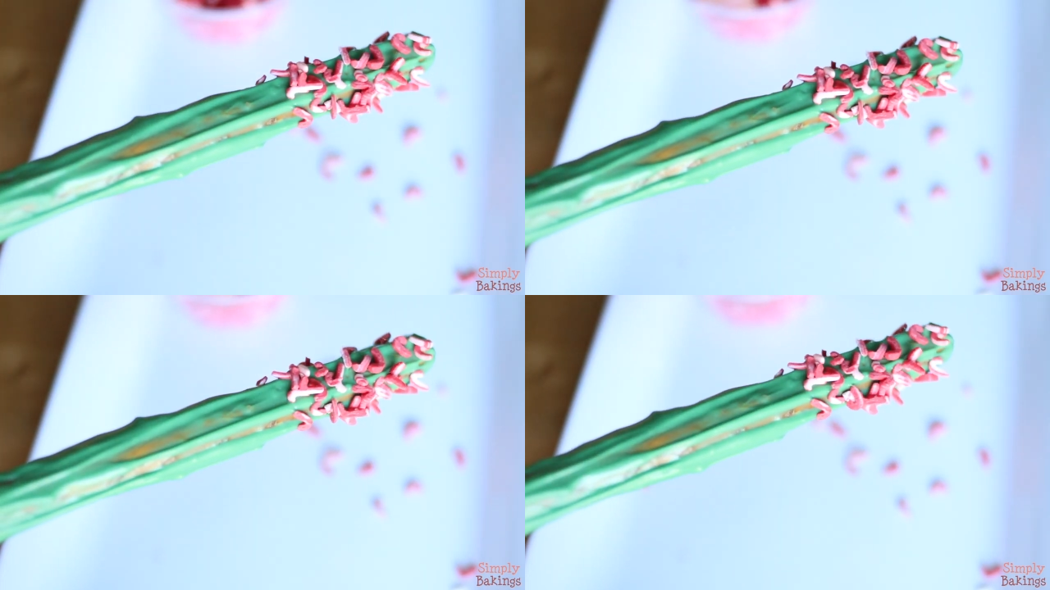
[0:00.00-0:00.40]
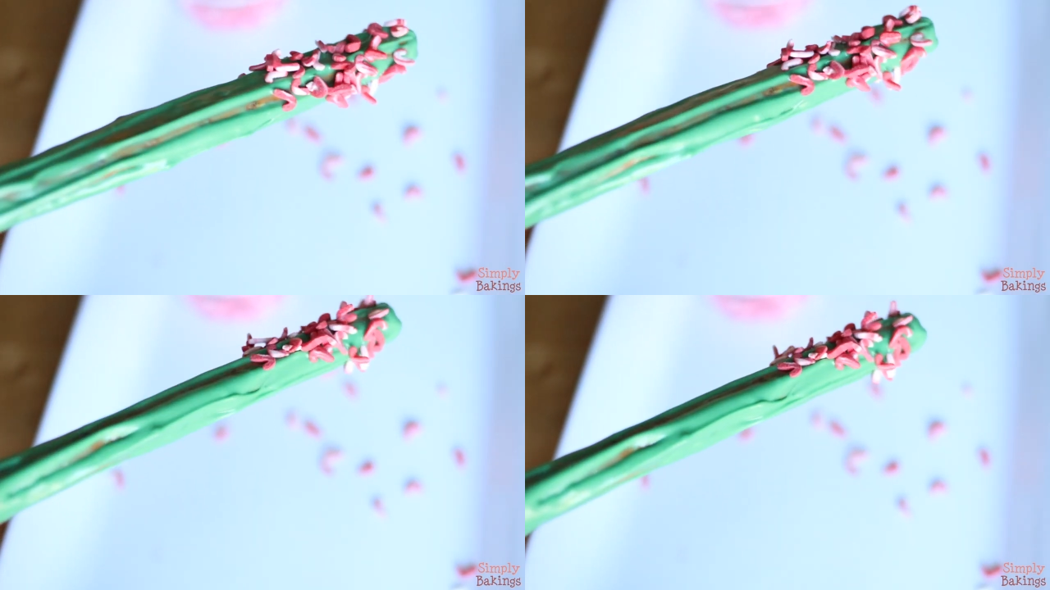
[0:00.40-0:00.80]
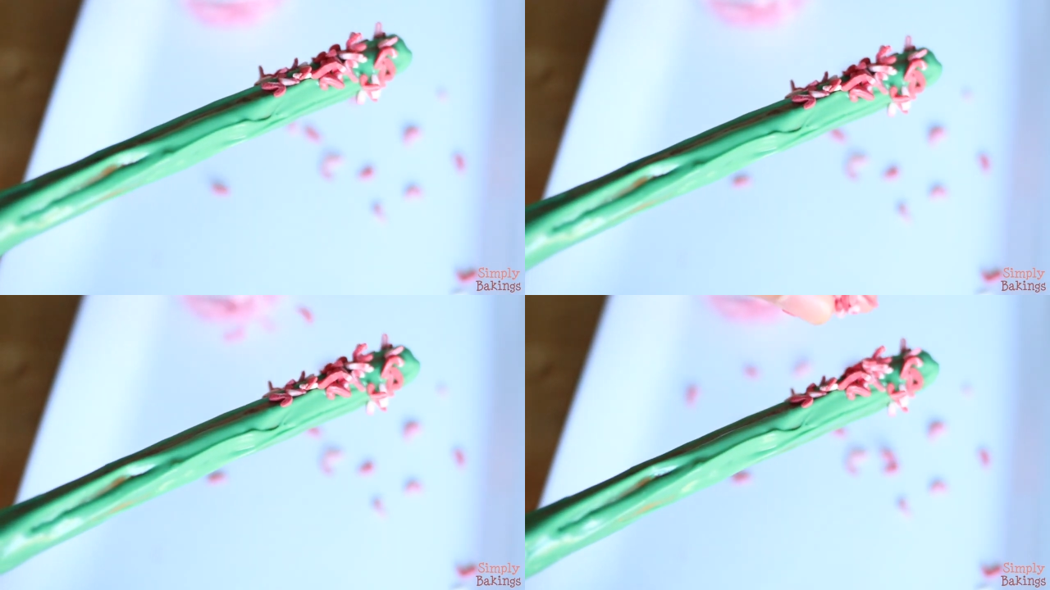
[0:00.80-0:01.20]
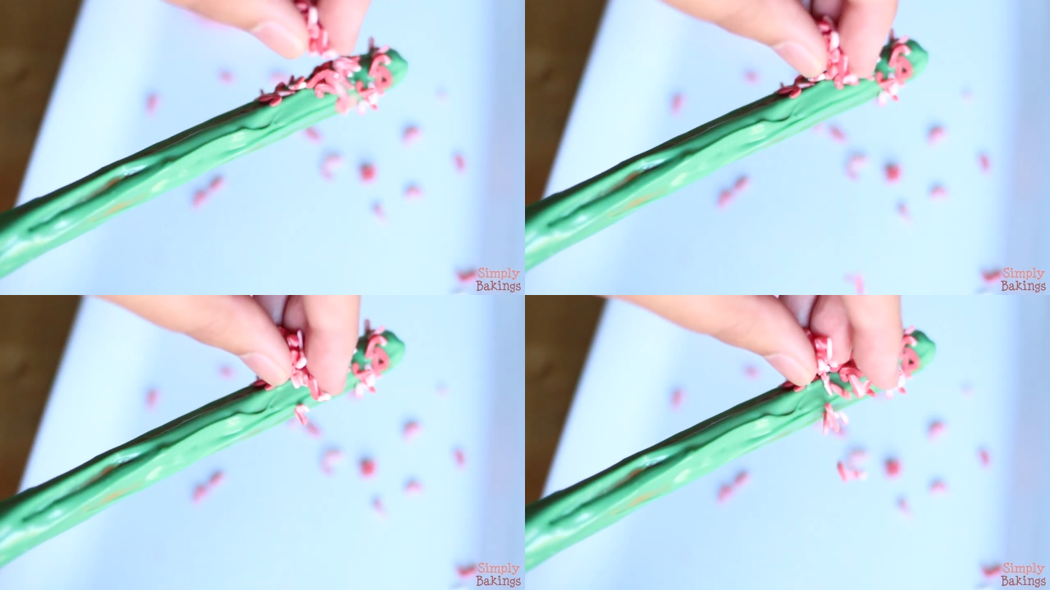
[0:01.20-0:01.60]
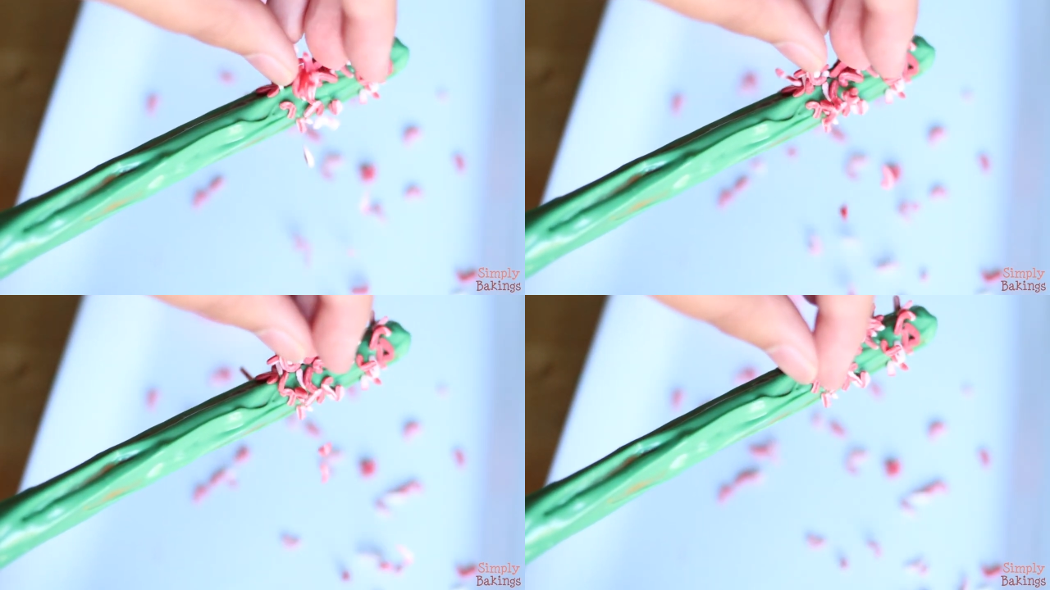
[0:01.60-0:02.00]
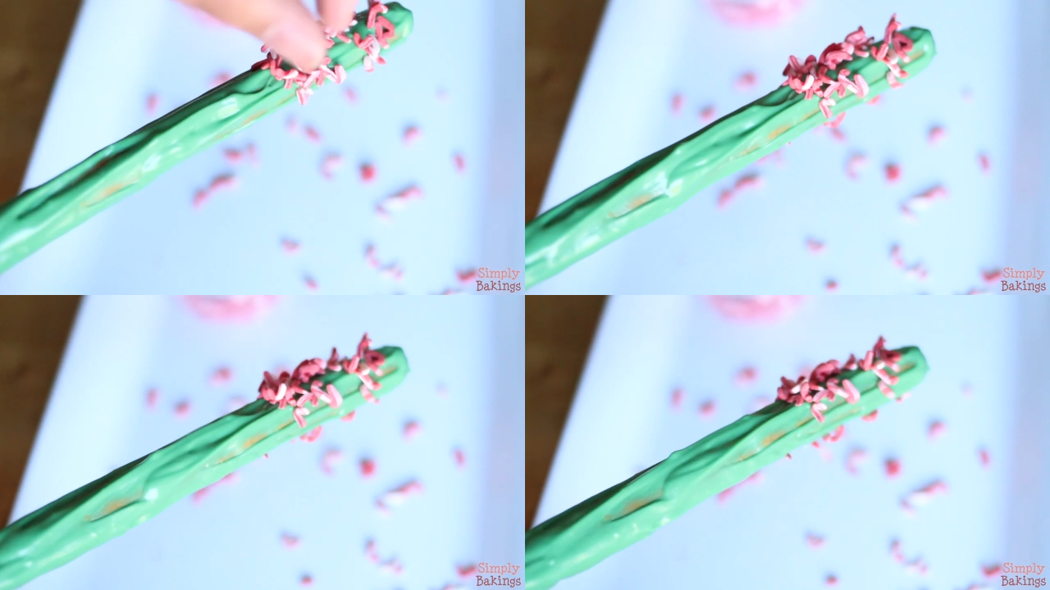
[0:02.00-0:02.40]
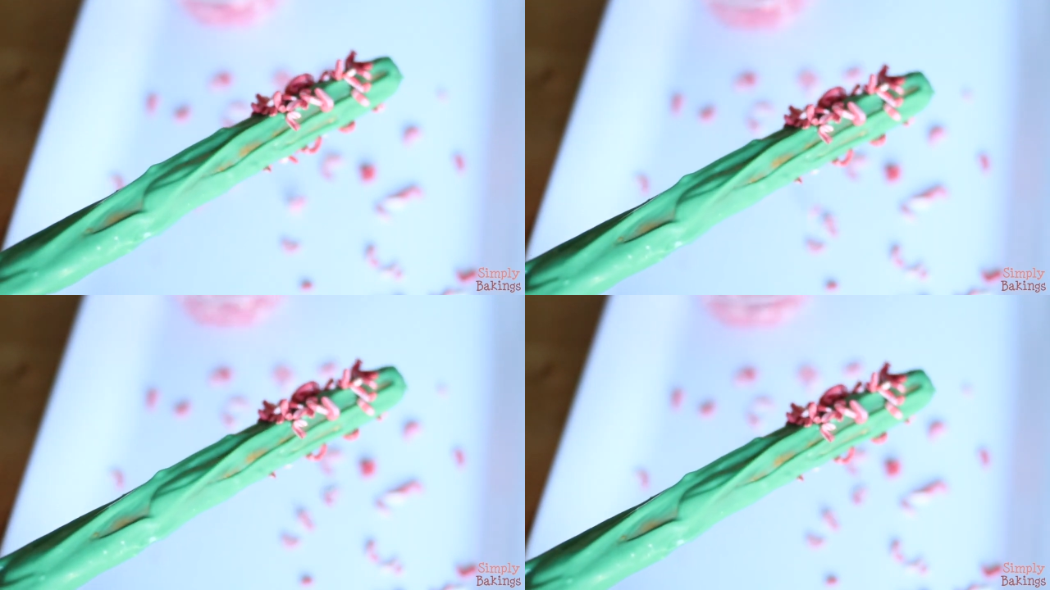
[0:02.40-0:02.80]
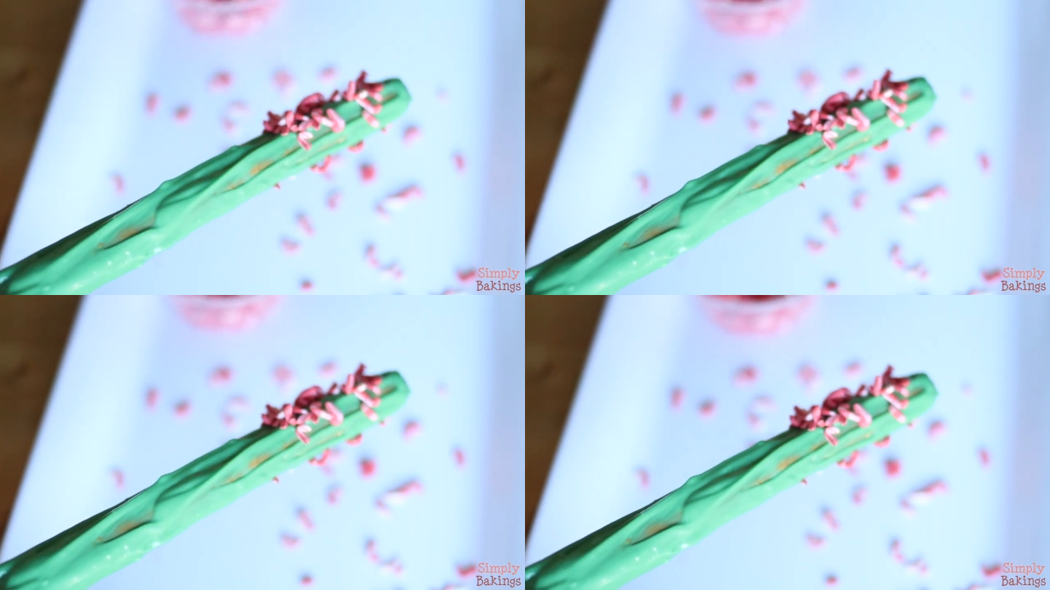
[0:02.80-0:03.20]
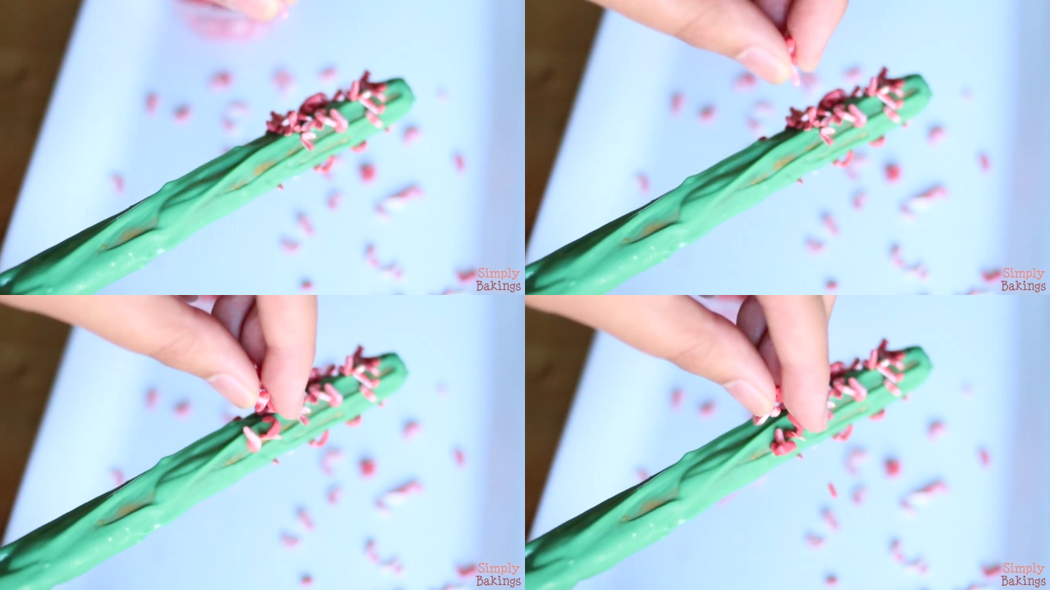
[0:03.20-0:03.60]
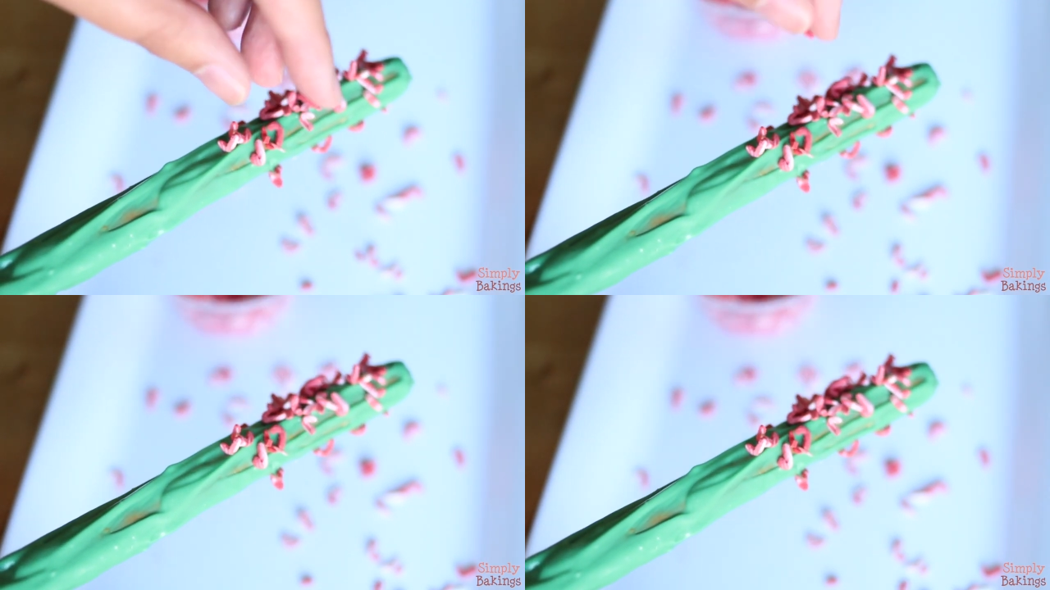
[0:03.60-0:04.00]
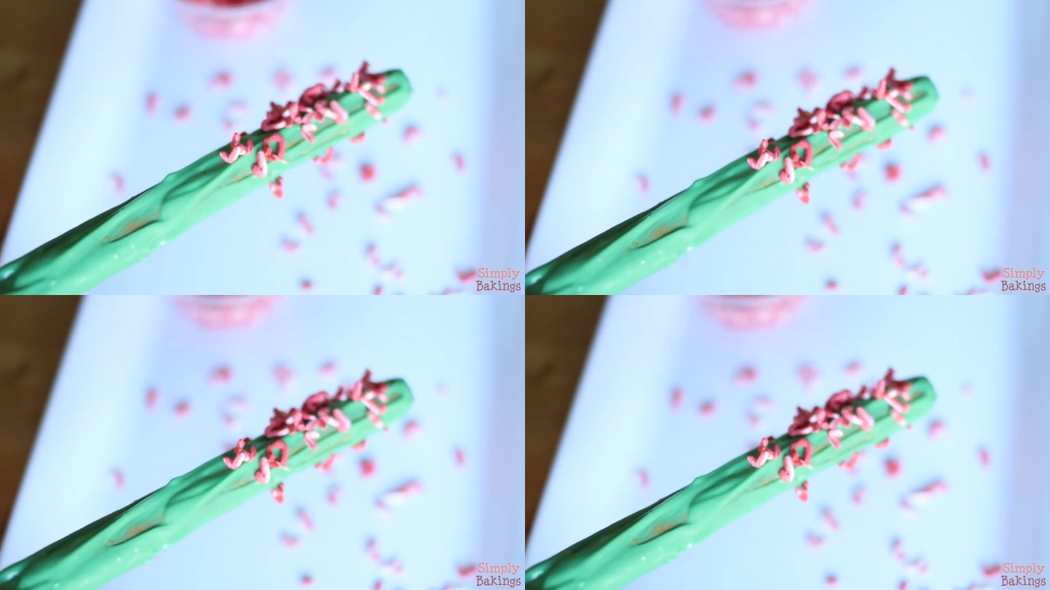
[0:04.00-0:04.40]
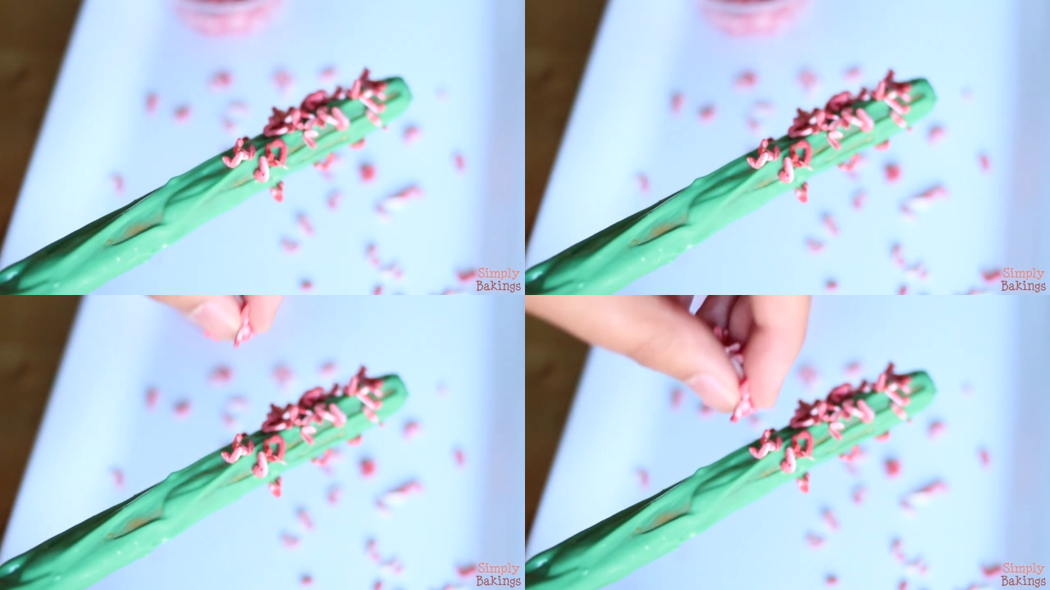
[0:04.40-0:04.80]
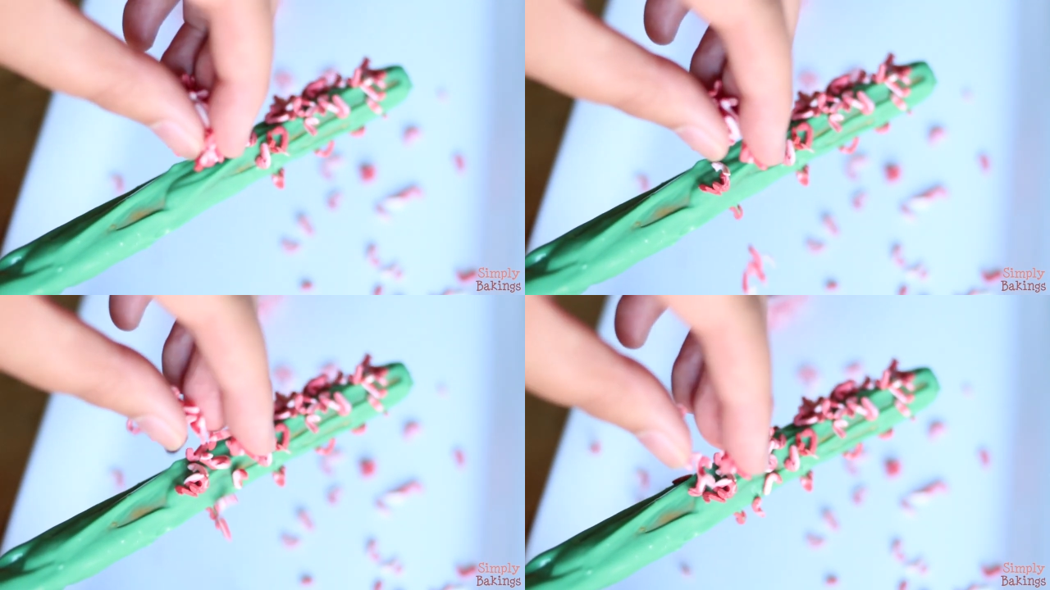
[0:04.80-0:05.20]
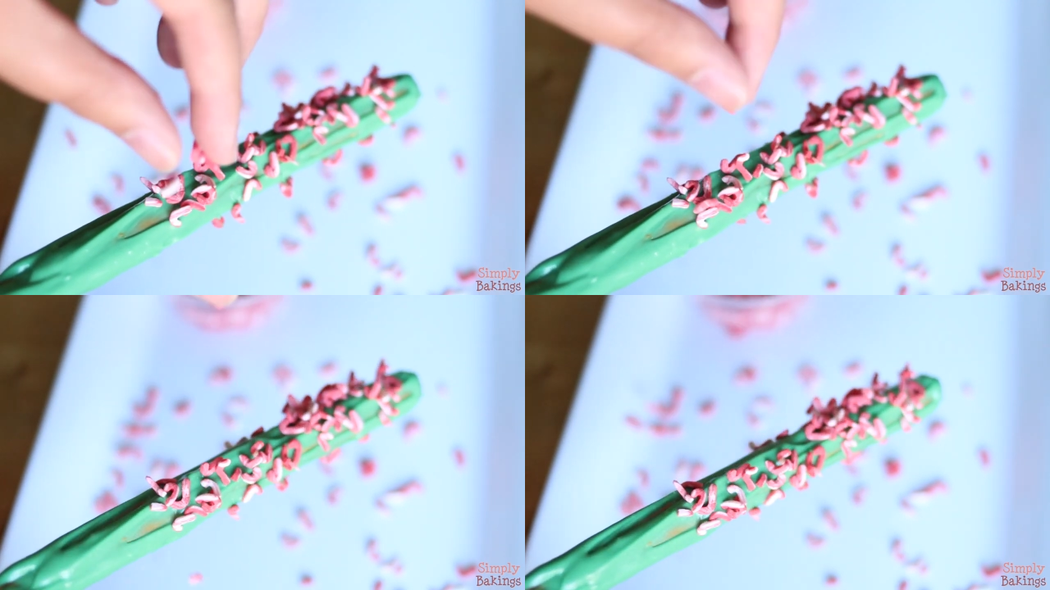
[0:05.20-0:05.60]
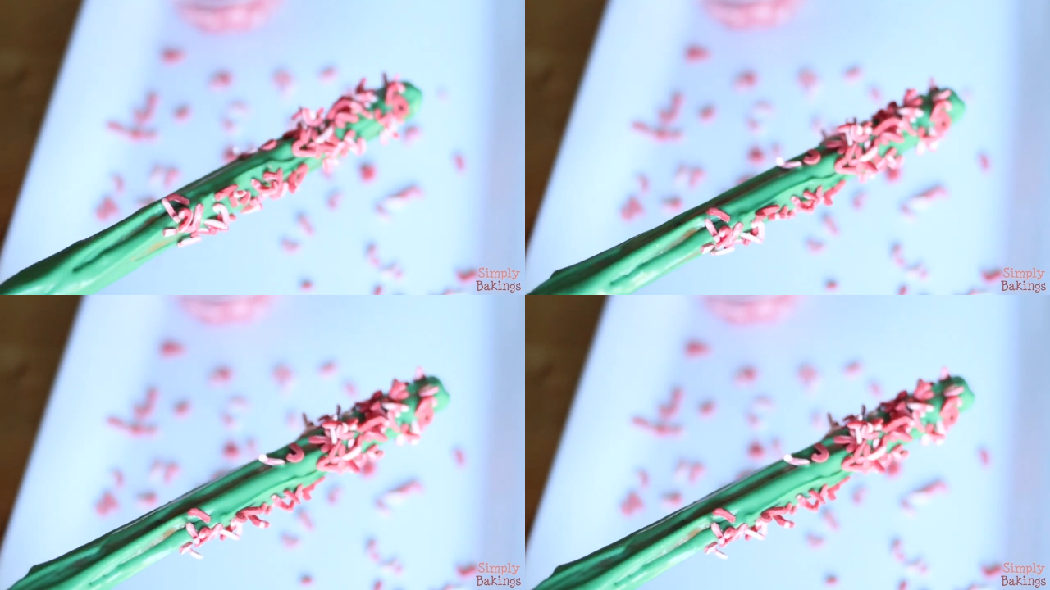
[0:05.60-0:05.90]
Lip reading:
No face is visible, so there are no lips to read.